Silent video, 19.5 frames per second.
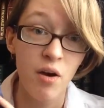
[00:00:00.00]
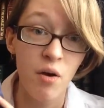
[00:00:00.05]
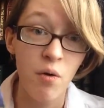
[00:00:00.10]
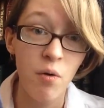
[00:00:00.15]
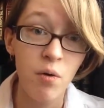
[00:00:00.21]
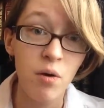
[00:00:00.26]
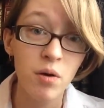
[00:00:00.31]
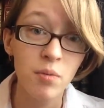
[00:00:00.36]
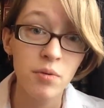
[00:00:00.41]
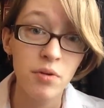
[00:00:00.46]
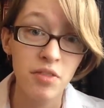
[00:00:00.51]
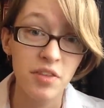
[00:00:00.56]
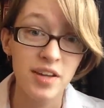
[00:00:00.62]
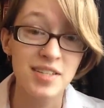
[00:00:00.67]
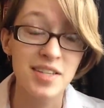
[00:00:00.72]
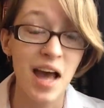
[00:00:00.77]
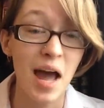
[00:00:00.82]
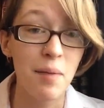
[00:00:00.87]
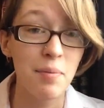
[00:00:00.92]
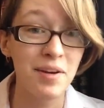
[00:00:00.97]
horrible
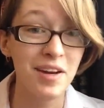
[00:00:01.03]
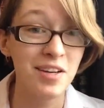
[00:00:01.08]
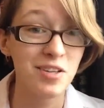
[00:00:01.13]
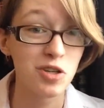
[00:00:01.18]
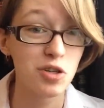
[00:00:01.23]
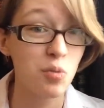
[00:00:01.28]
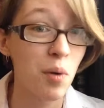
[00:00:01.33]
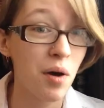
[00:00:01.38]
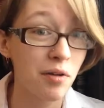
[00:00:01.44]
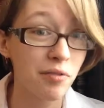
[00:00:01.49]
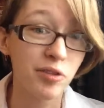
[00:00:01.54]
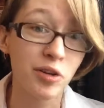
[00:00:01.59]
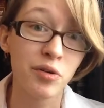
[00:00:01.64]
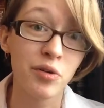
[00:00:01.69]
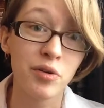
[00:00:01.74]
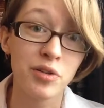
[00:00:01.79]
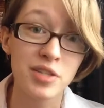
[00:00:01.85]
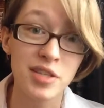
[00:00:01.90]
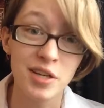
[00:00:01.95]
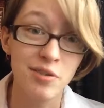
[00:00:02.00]
things happening to
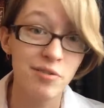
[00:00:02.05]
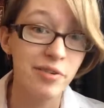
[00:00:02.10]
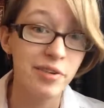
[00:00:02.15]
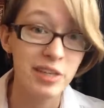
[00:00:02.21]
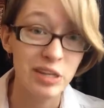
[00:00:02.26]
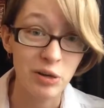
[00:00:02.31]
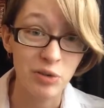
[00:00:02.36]
12-year-olds that you really